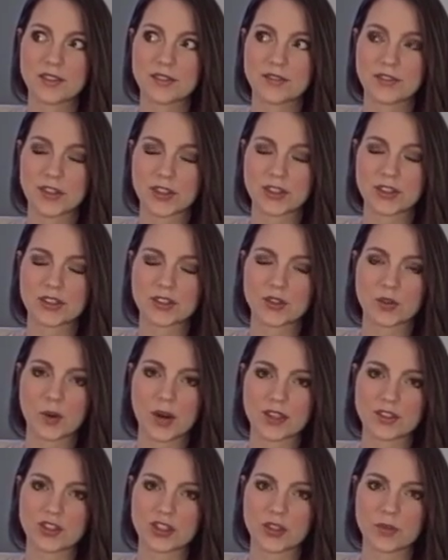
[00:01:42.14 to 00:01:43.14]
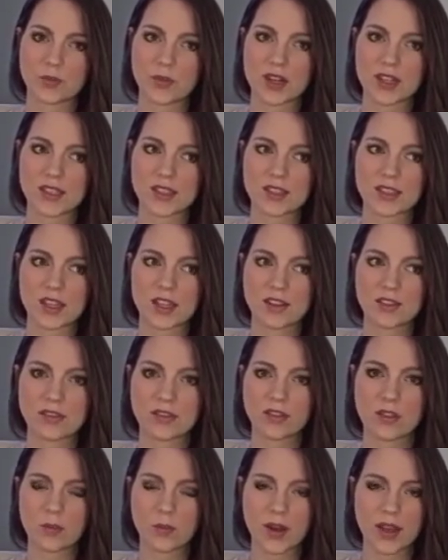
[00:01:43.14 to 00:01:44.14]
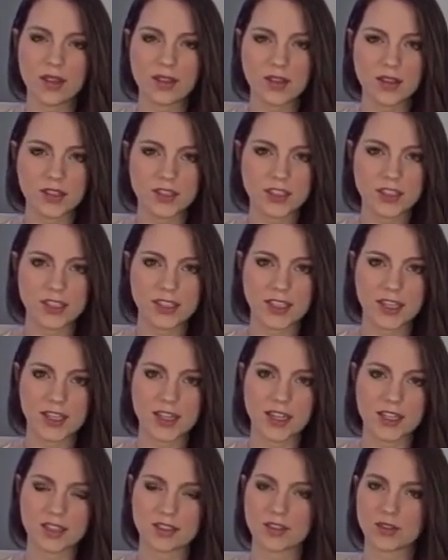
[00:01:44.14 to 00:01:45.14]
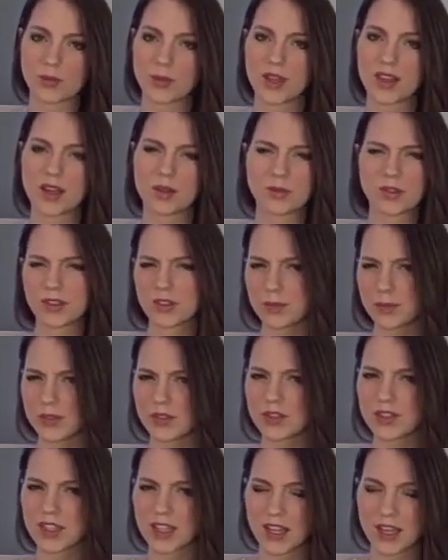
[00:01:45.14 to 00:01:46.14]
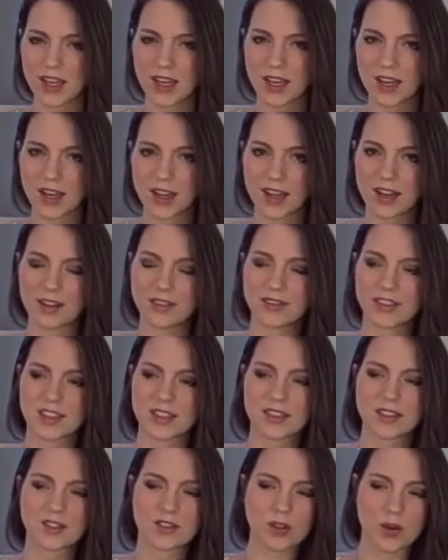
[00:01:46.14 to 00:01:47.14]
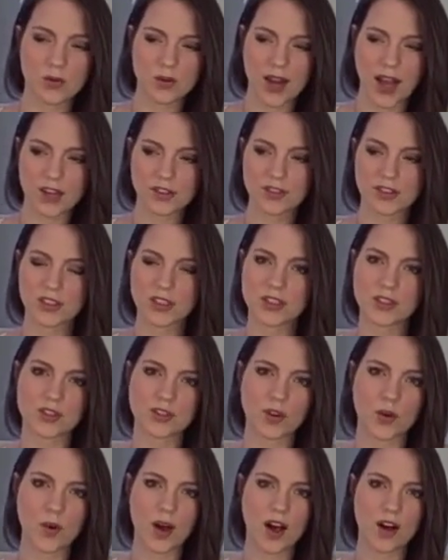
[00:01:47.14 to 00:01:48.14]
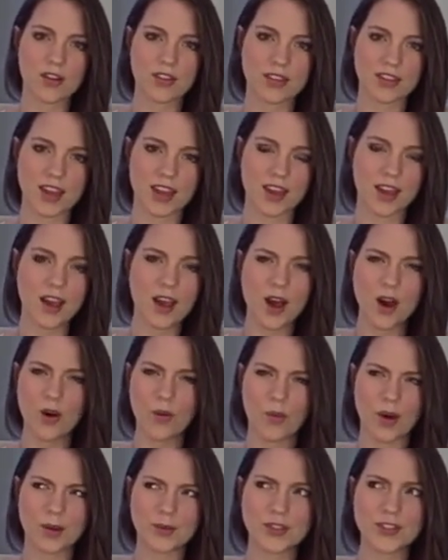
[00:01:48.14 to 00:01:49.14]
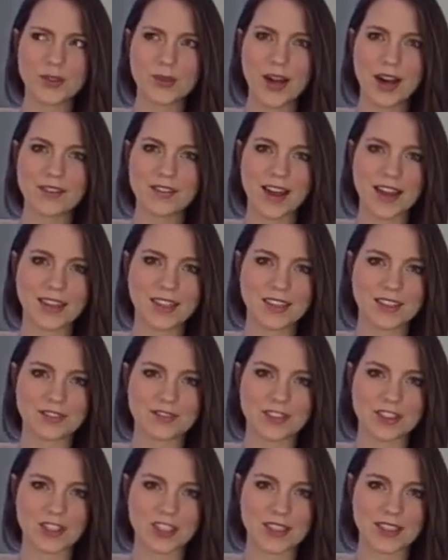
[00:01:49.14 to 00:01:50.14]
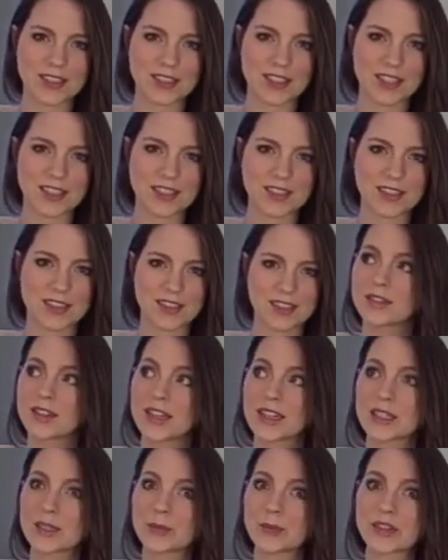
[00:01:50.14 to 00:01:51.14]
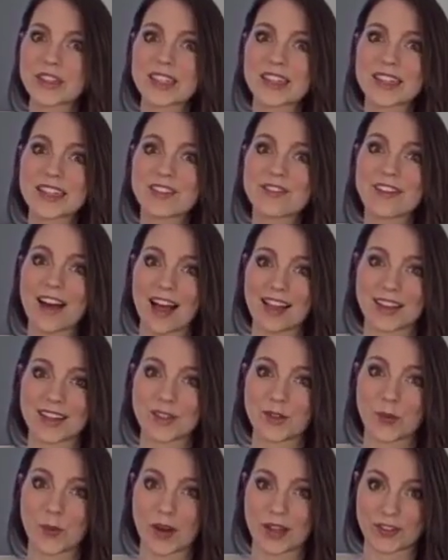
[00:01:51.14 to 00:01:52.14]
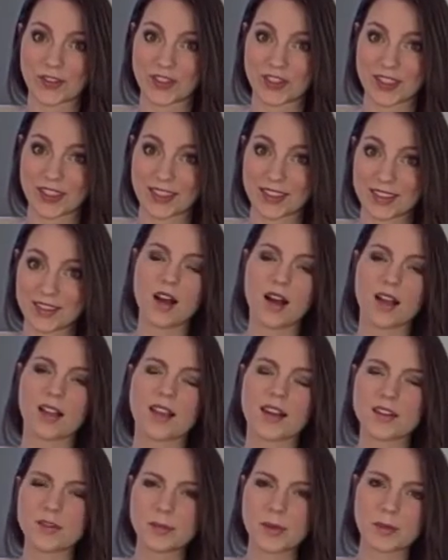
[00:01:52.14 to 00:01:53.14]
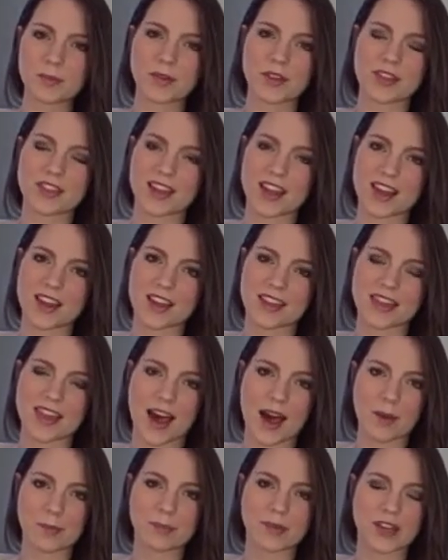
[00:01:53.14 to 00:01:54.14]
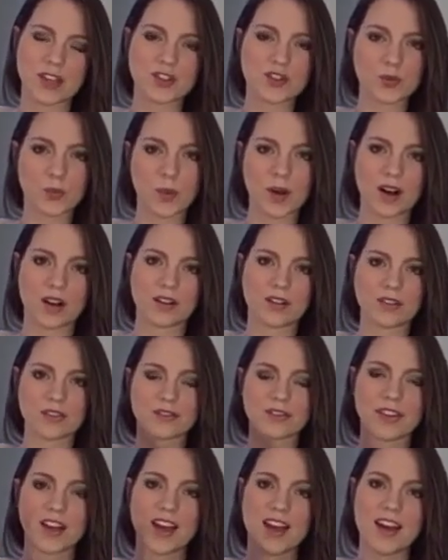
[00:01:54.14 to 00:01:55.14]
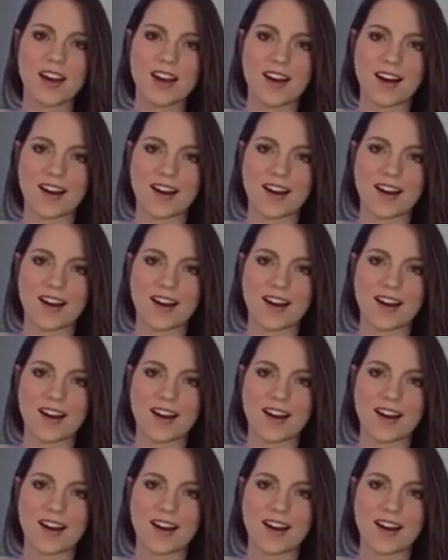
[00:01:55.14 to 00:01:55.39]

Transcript: first question was, if the way that you're eating is the way that we're supposed to eat, and if it's so natural and so healthy, why would you have any deficiencies? Completely valid question. A lot of people think that B12